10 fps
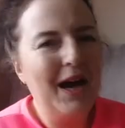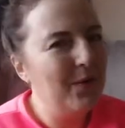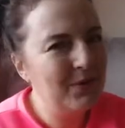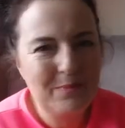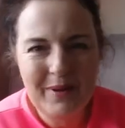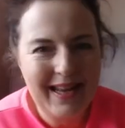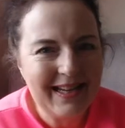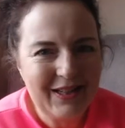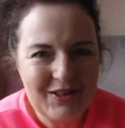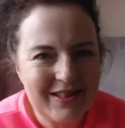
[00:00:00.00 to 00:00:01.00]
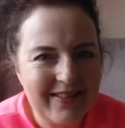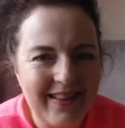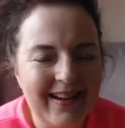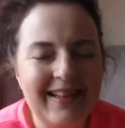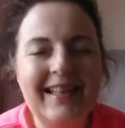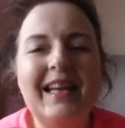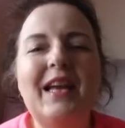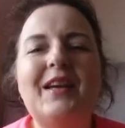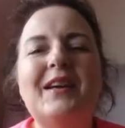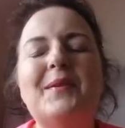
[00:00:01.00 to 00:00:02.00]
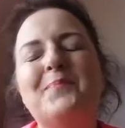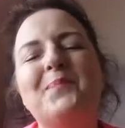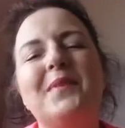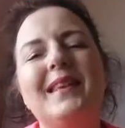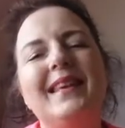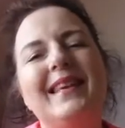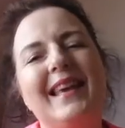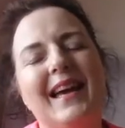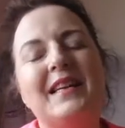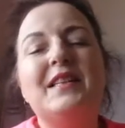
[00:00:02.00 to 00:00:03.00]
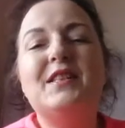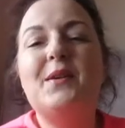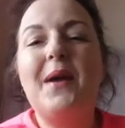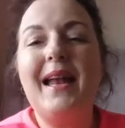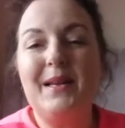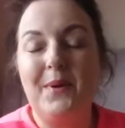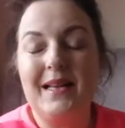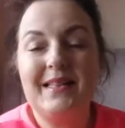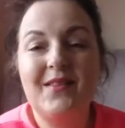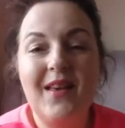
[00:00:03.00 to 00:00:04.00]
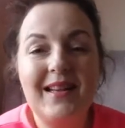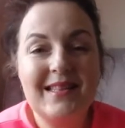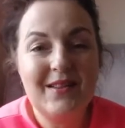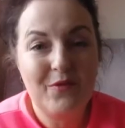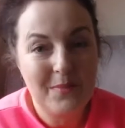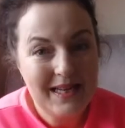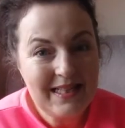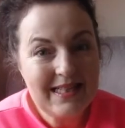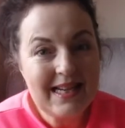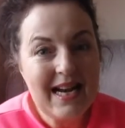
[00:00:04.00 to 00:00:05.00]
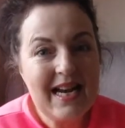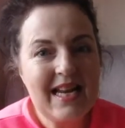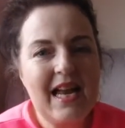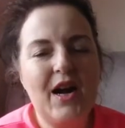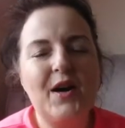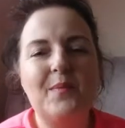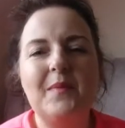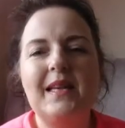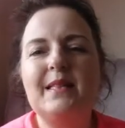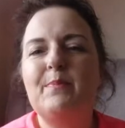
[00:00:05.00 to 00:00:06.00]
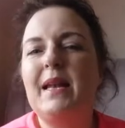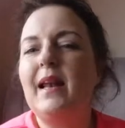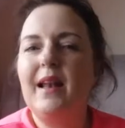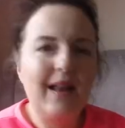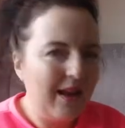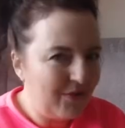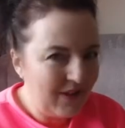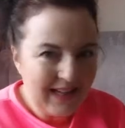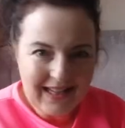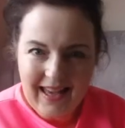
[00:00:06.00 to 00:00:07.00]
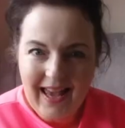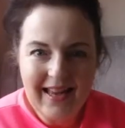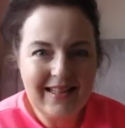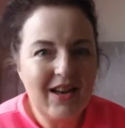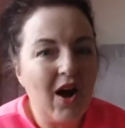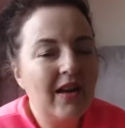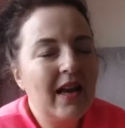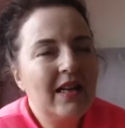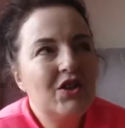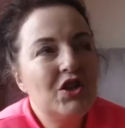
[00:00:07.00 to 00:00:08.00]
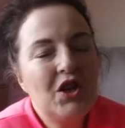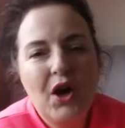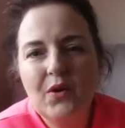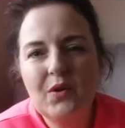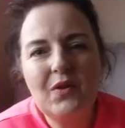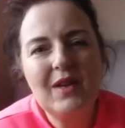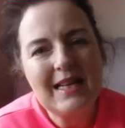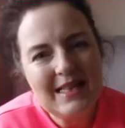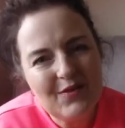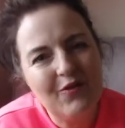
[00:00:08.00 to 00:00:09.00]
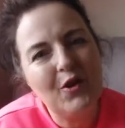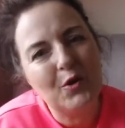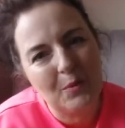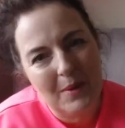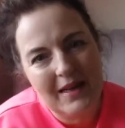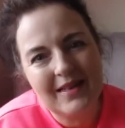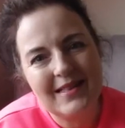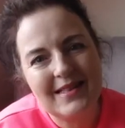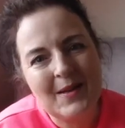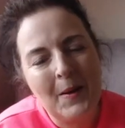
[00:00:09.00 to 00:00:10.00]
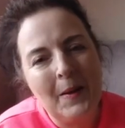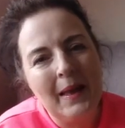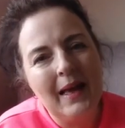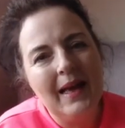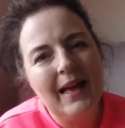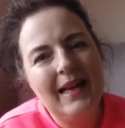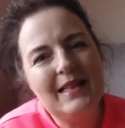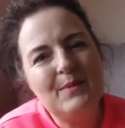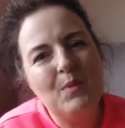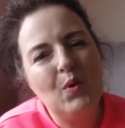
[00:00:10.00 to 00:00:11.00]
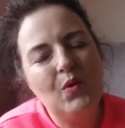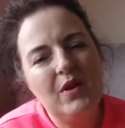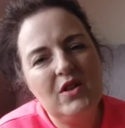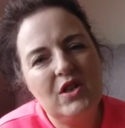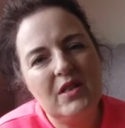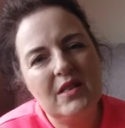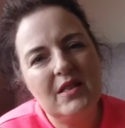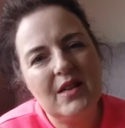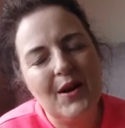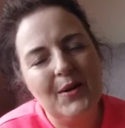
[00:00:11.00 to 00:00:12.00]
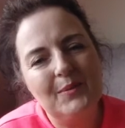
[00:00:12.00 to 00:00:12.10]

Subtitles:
I wouldn't be any good at that. Yeah, so anyway, so that's it for me today. It's been lovely again. Do you know, this Vlogmas, it's more than just